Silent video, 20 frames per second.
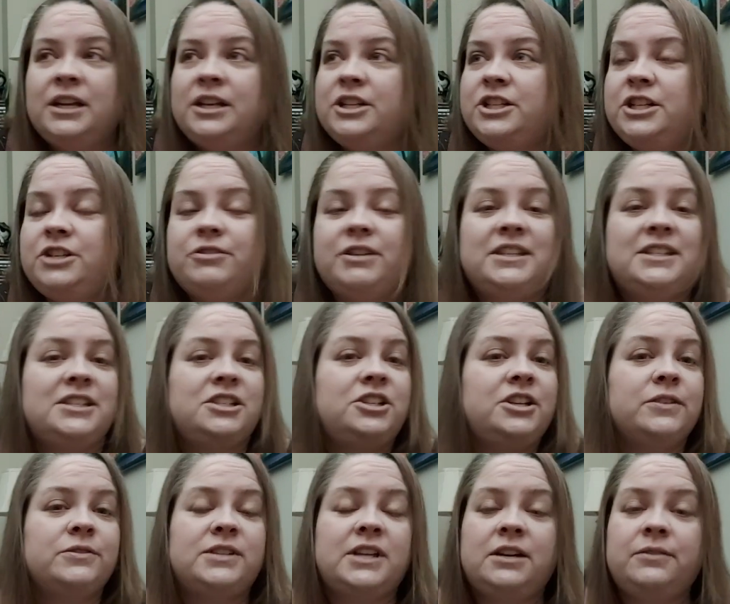She
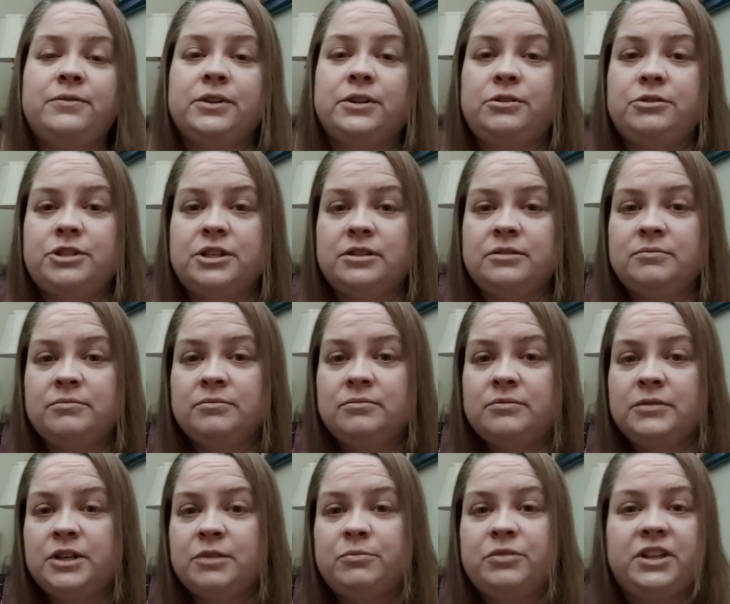transitioned outside of illusion.
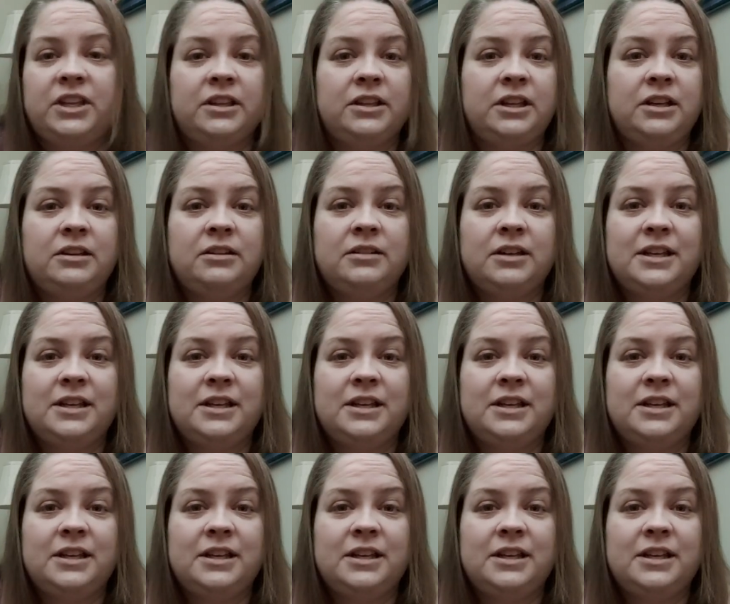Completely.